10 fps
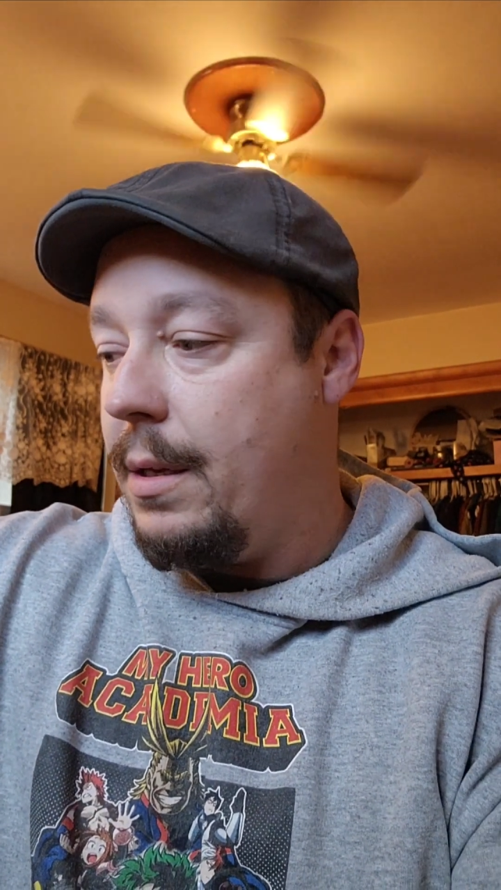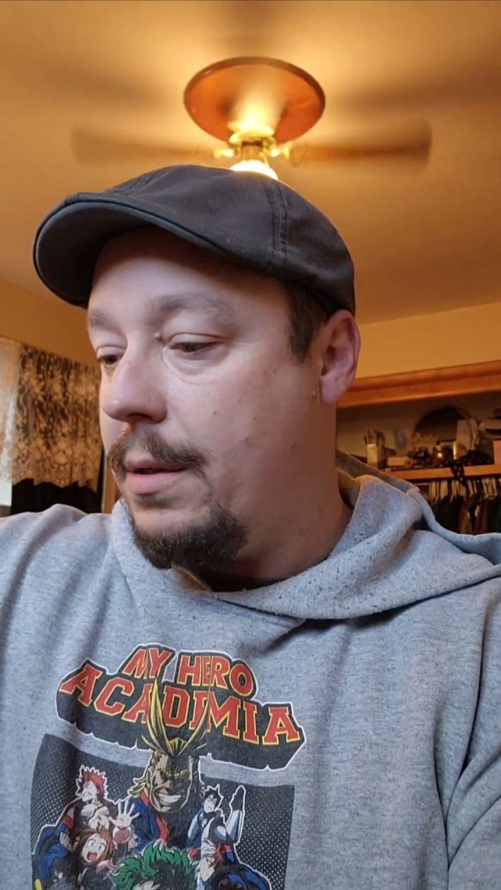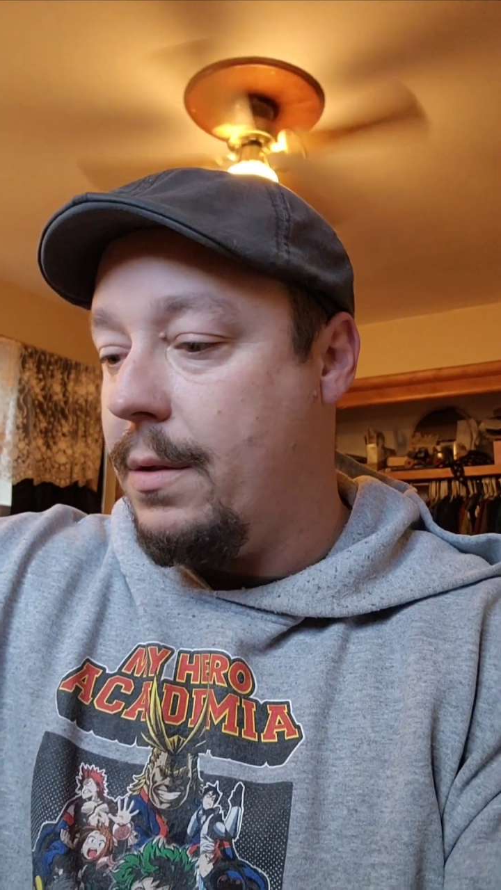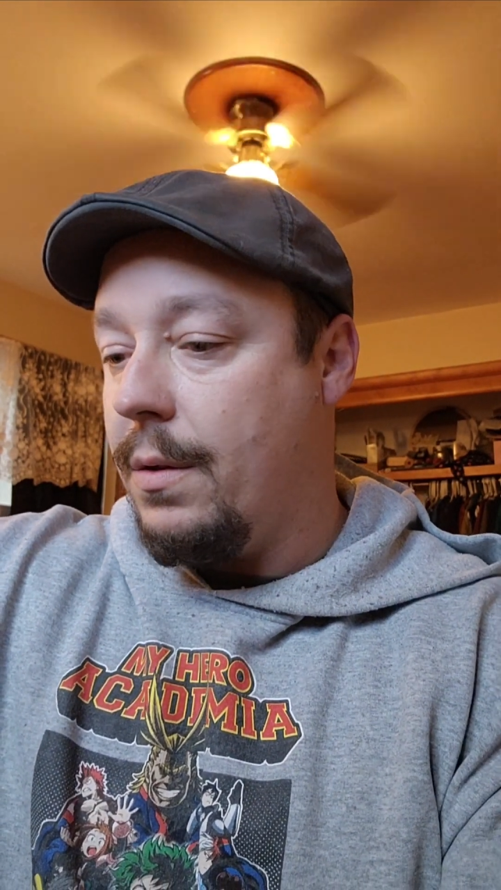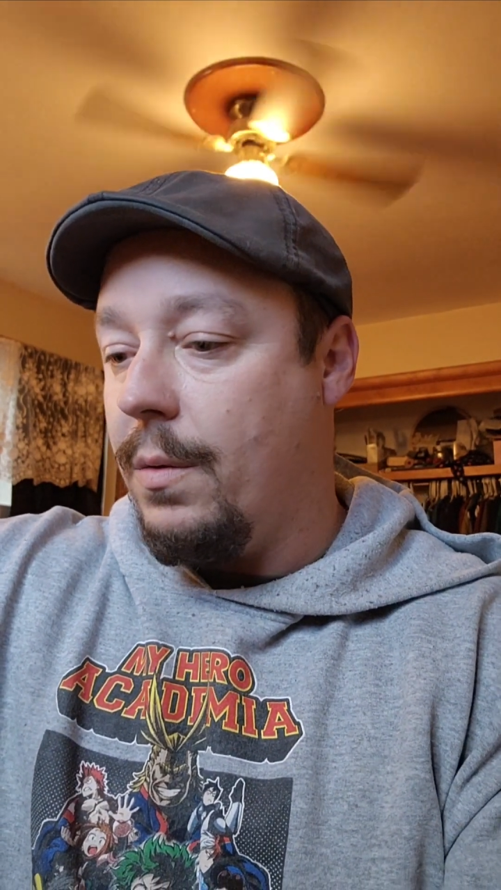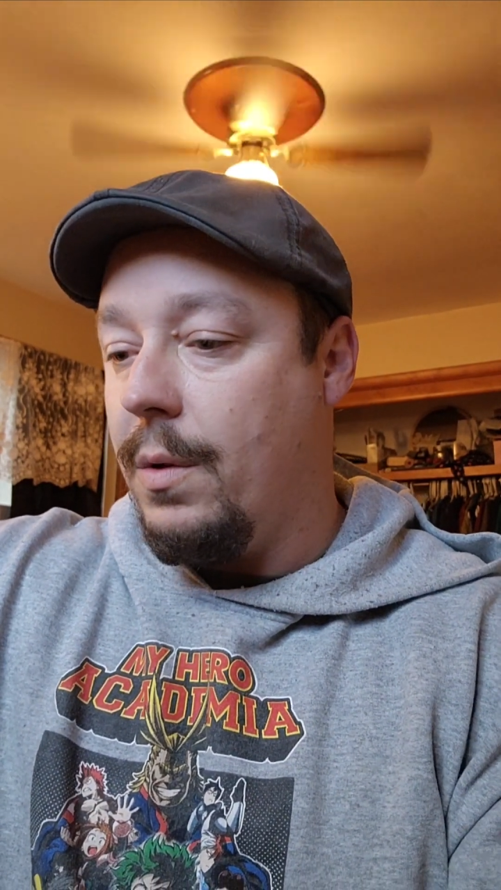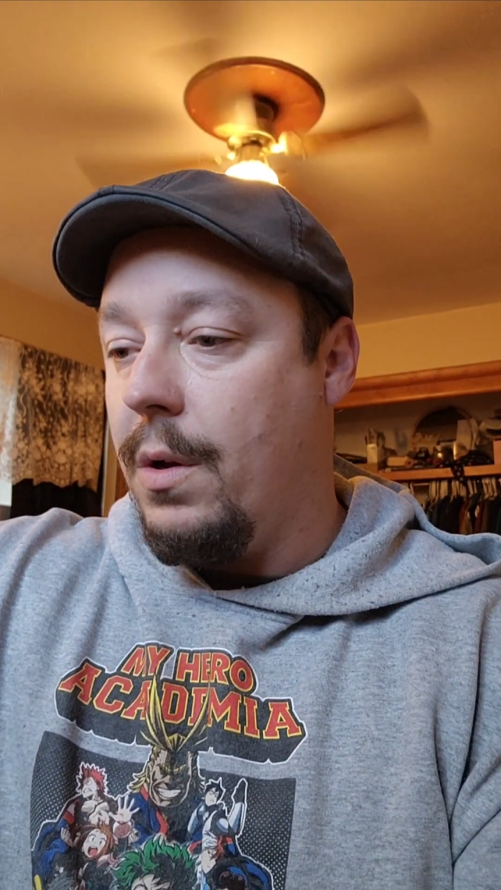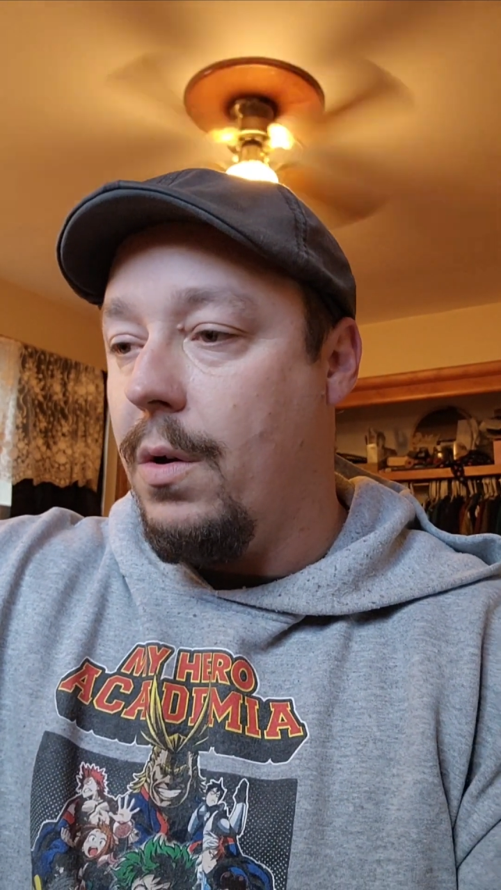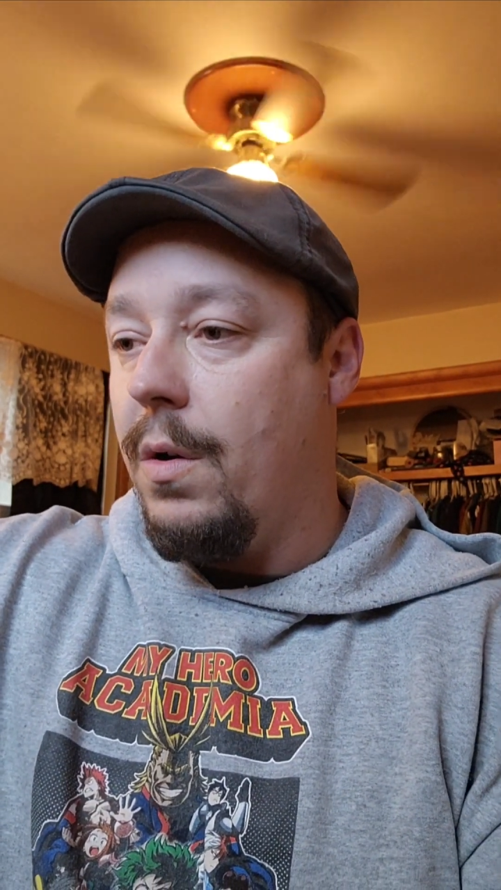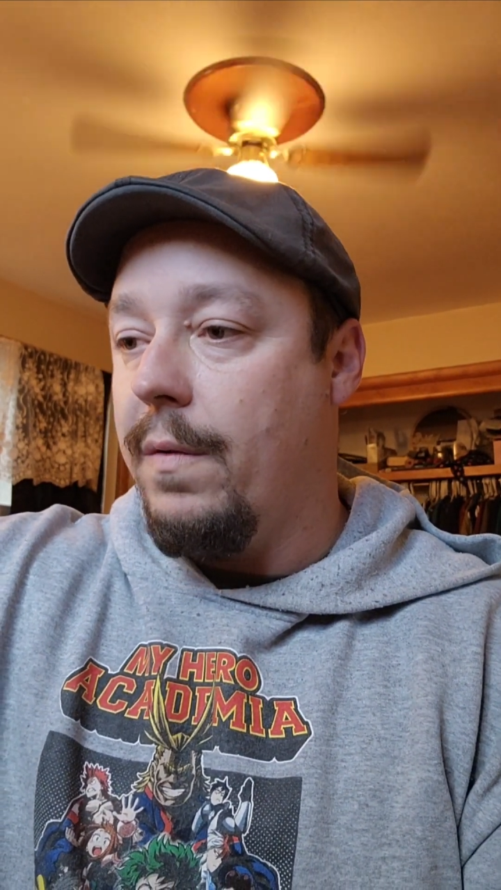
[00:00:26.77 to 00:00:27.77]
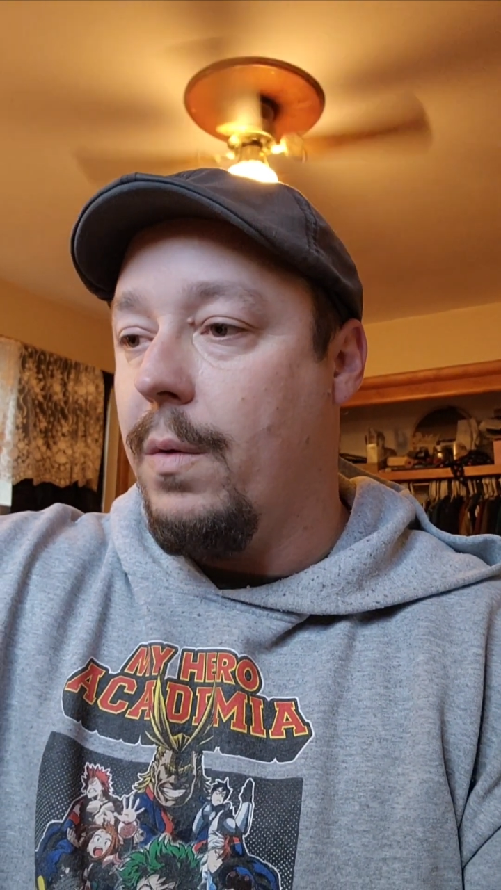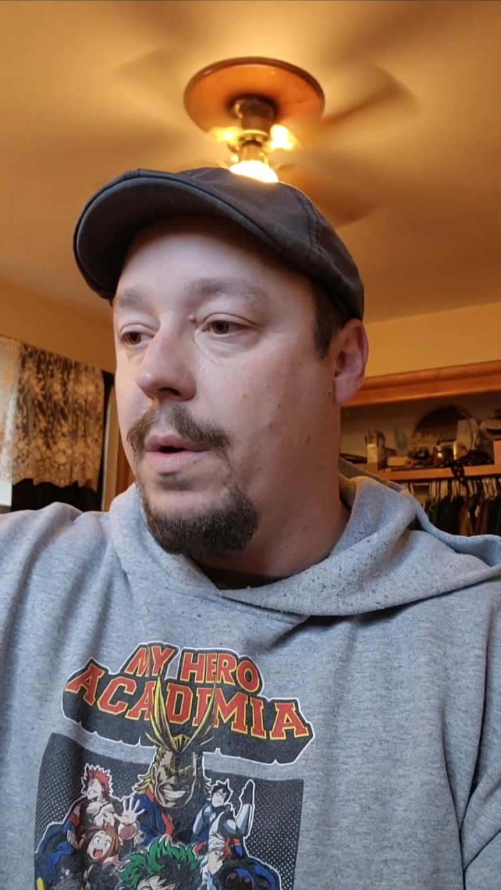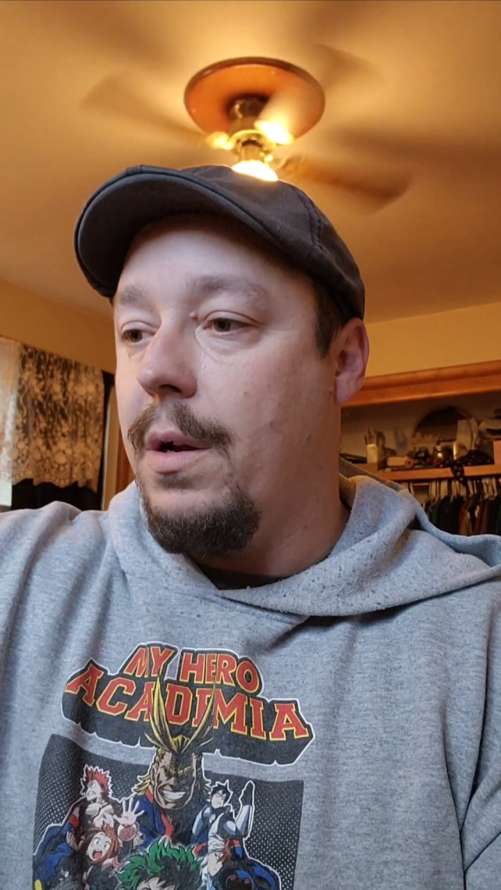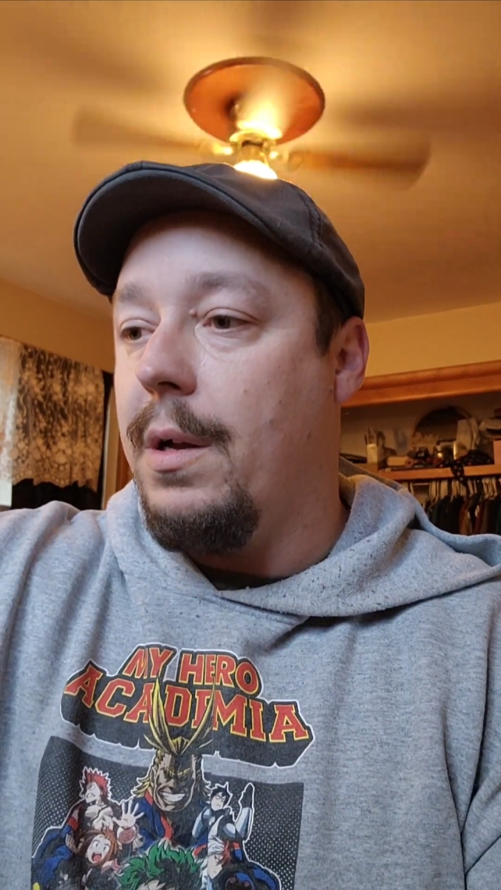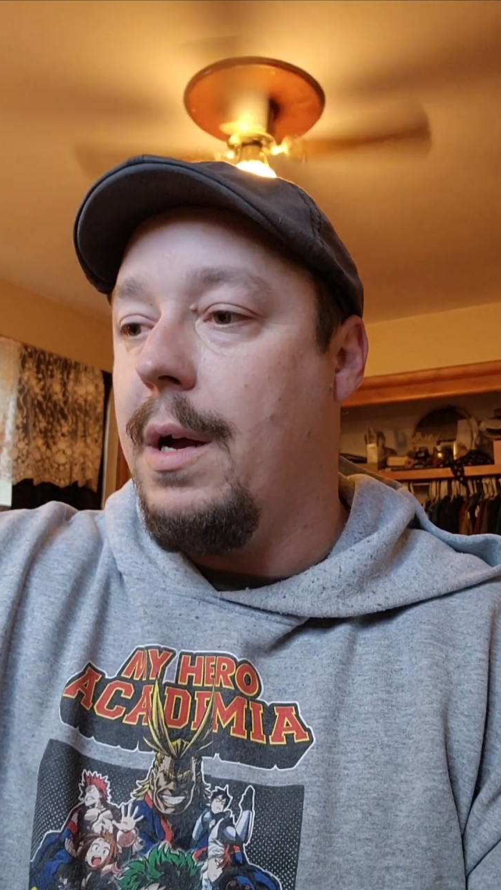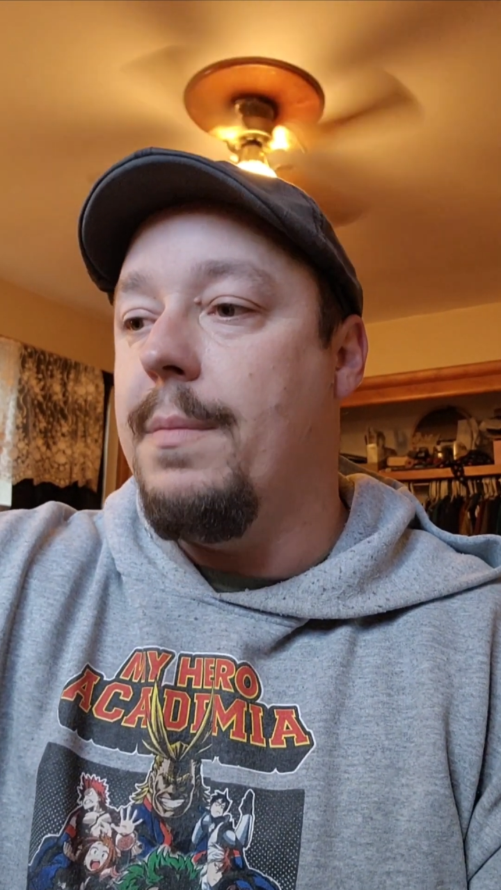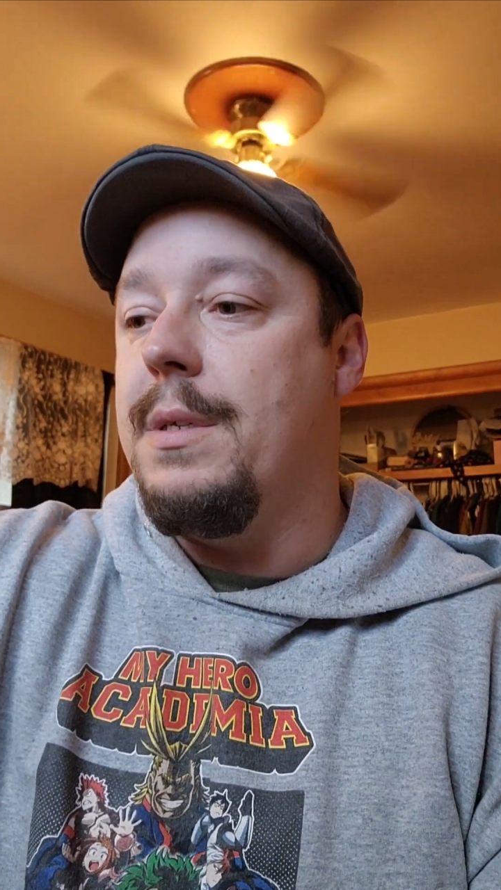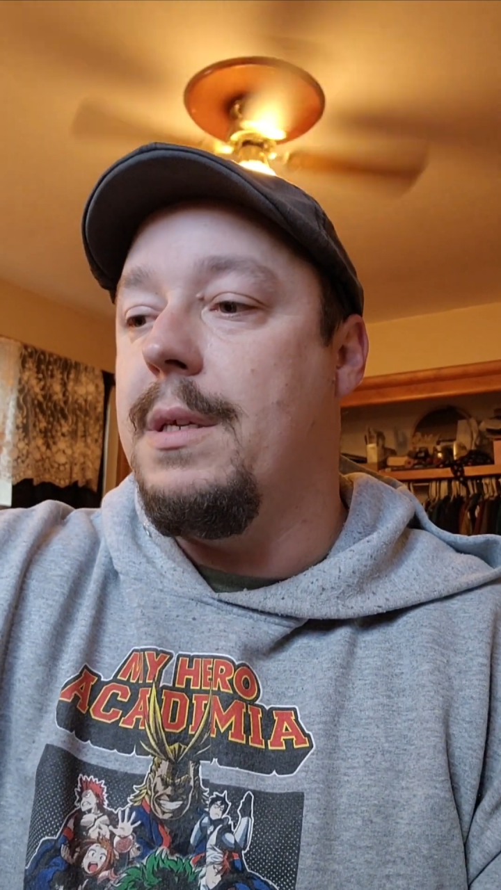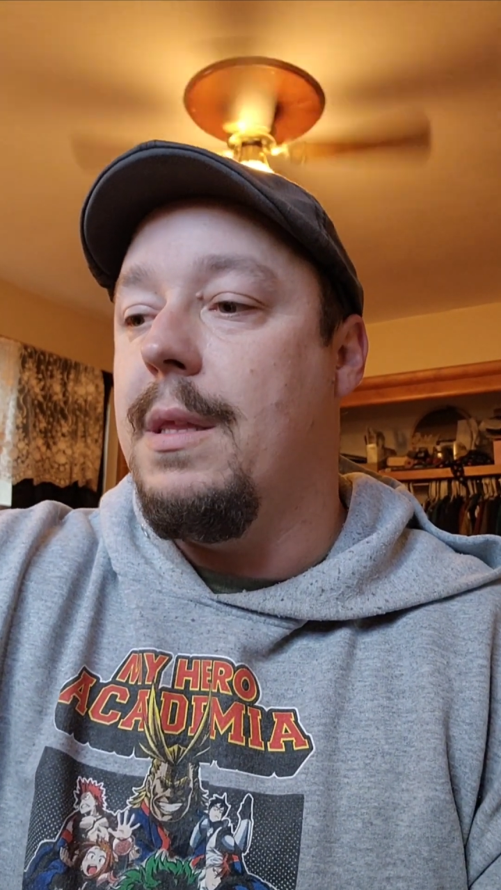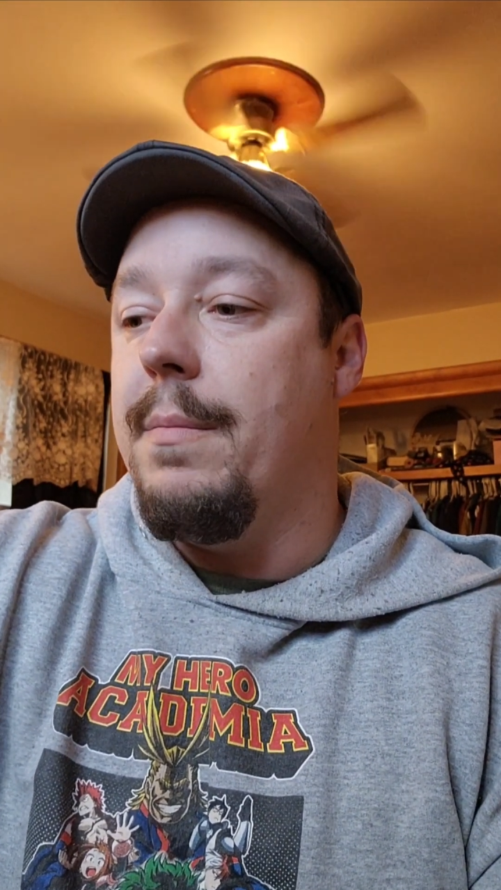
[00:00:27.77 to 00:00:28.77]
So we'll go over what all
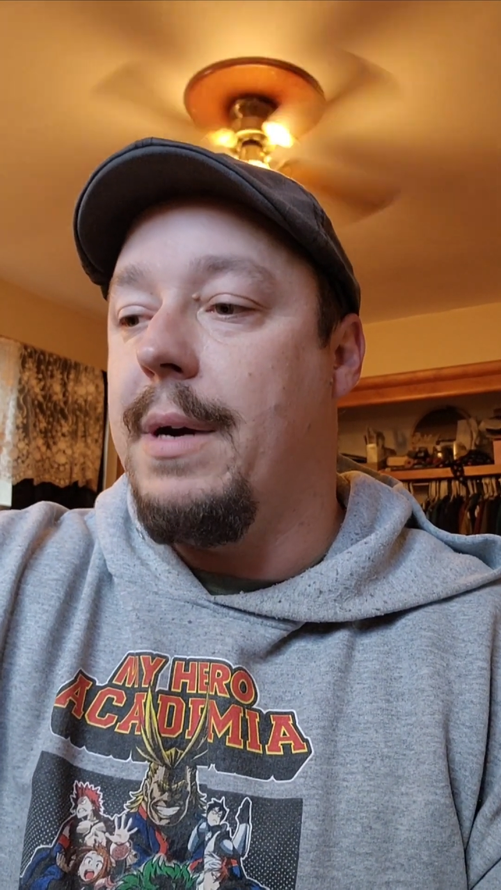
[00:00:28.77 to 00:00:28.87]
comes in the